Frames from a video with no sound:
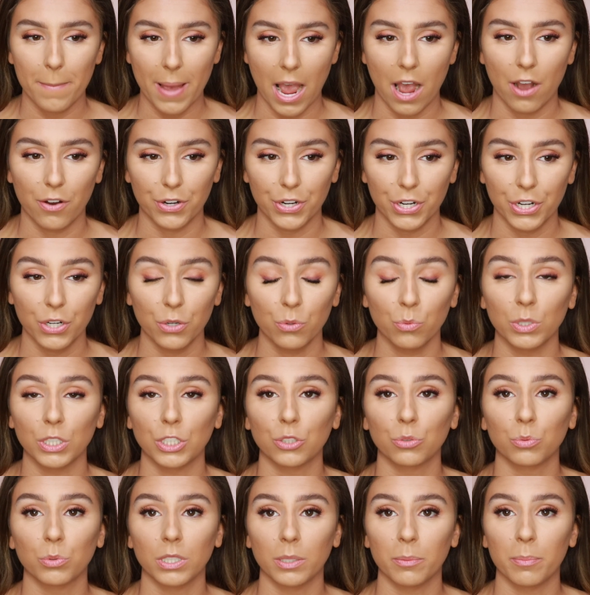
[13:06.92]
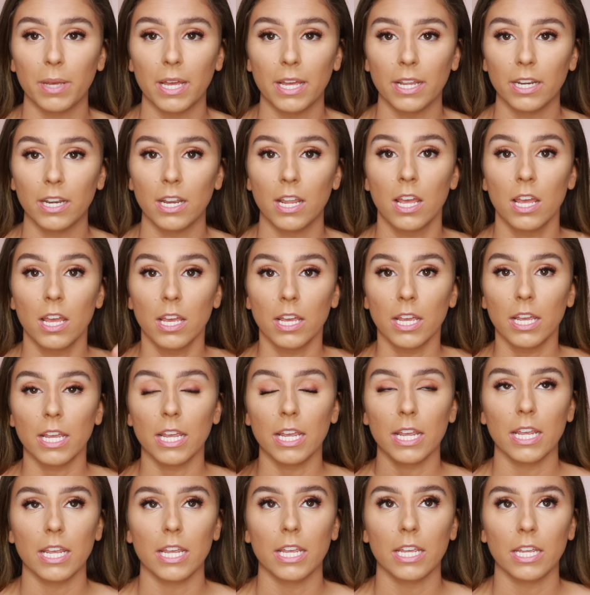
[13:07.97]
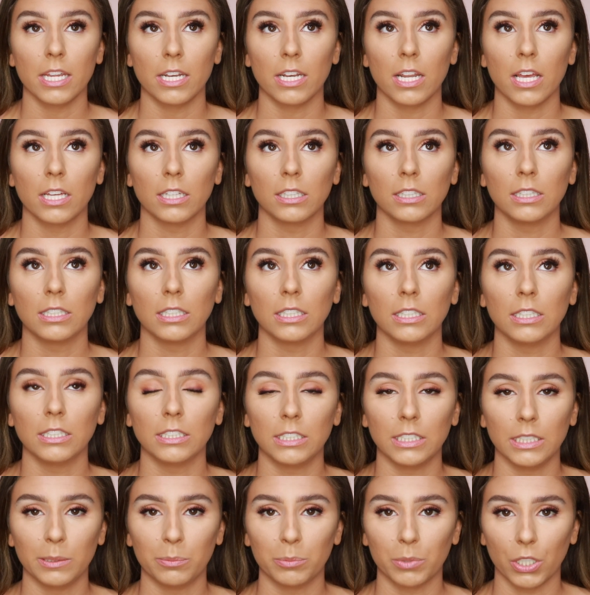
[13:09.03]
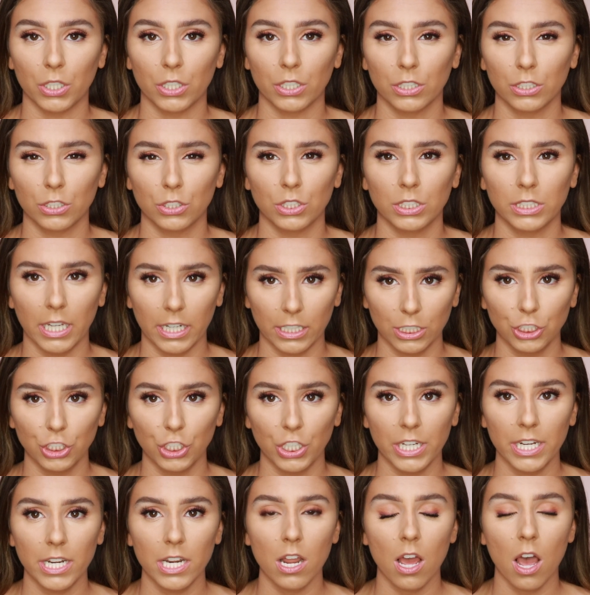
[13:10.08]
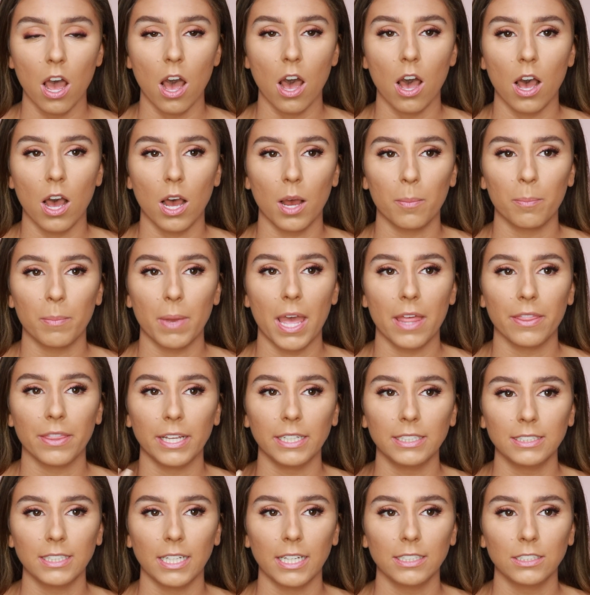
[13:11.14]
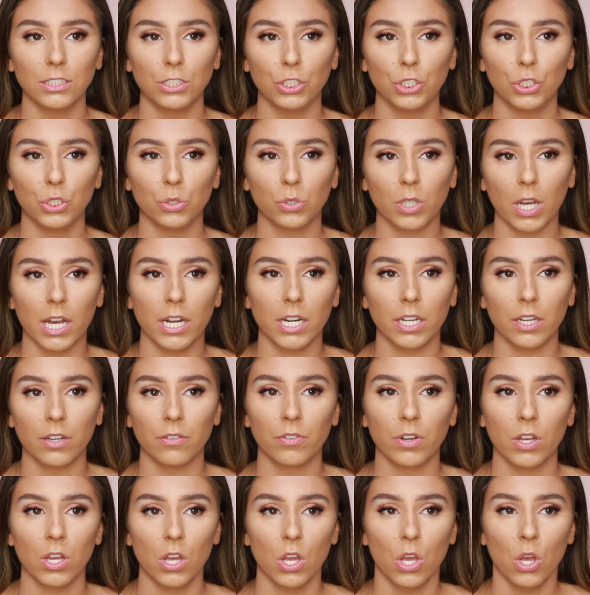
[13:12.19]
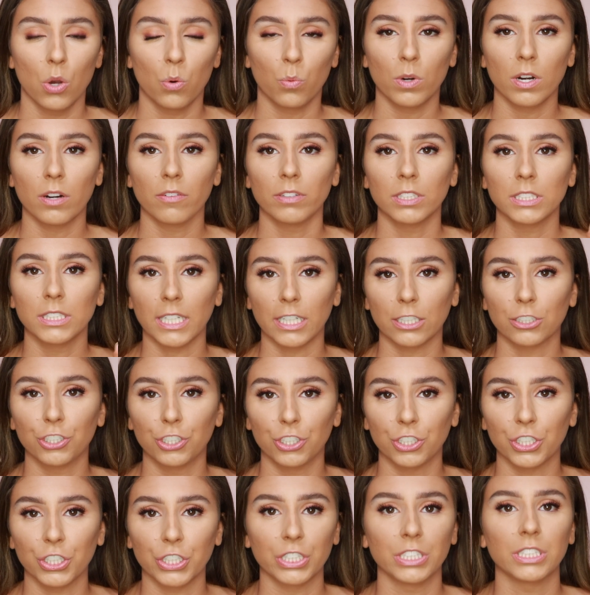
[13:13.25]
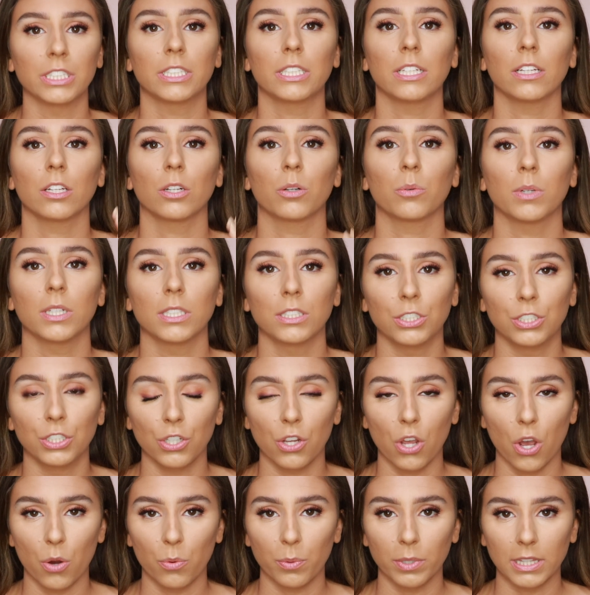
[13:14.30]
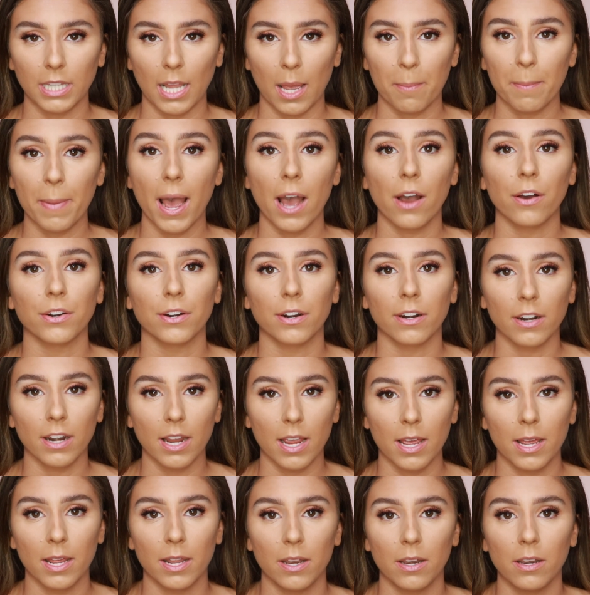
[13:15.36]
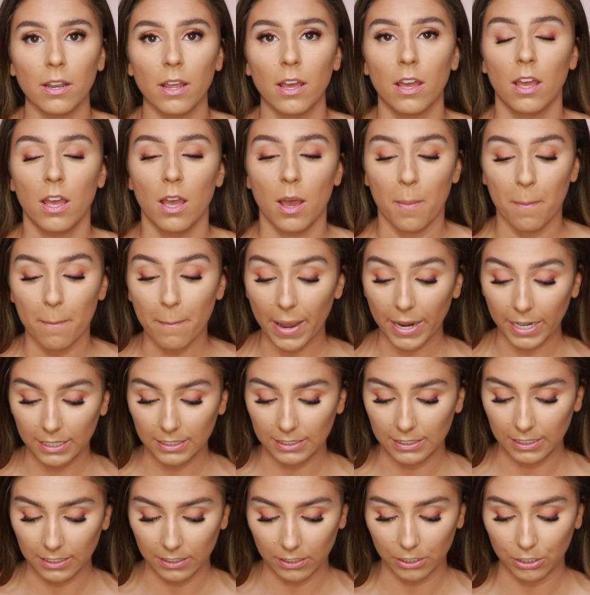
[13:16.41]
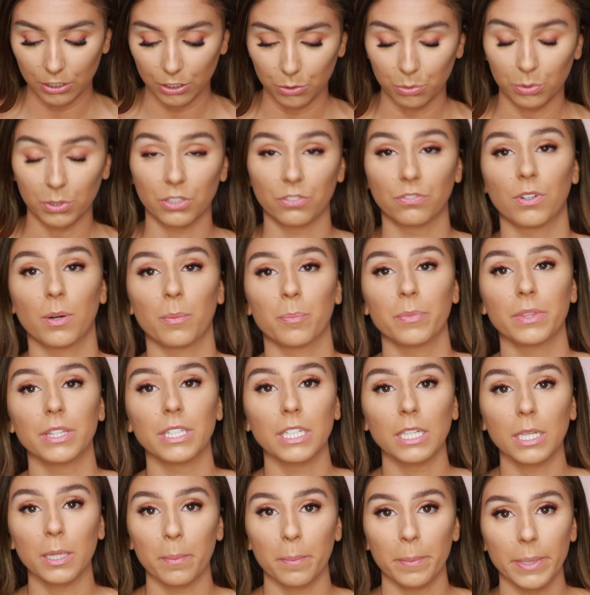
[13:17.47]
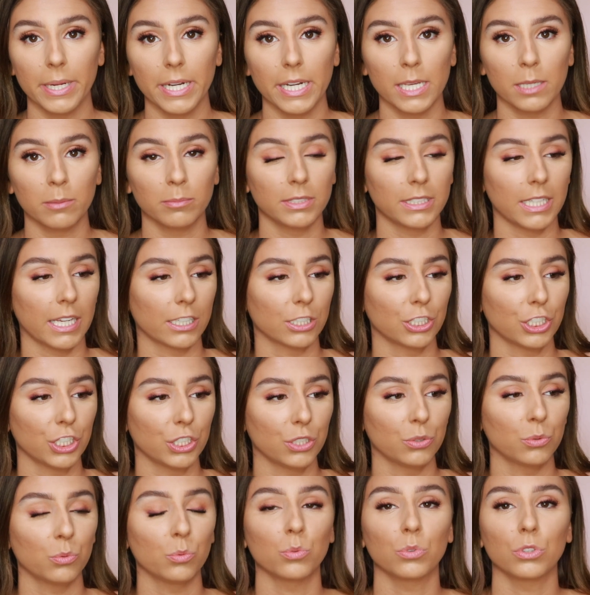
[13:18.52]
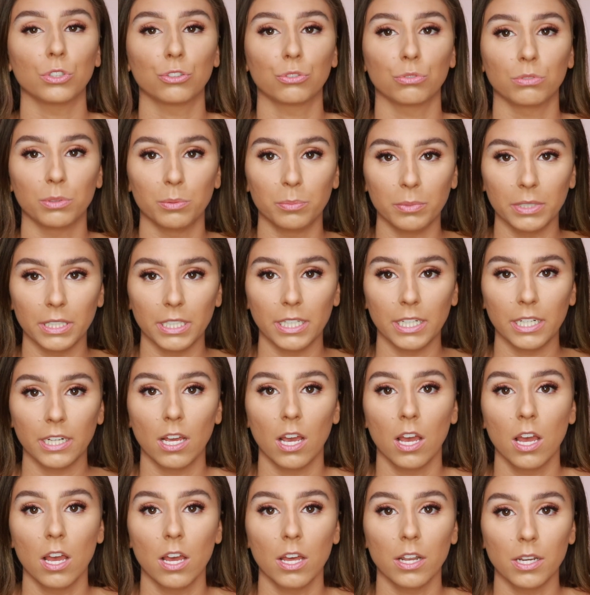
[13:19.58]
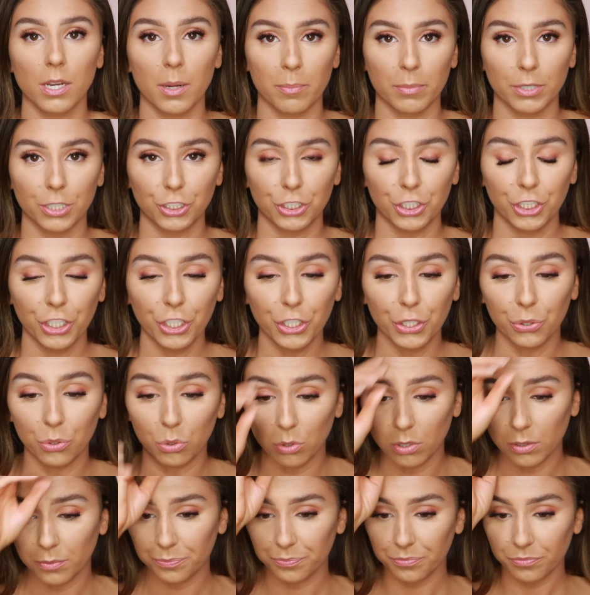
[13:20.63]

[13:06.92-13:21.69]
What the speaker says: powder, which would have been in the deep dark section. And they said to kind of whatever section your concealer was to go with that powder. And my concealers were from the medium section, which would mean number 2.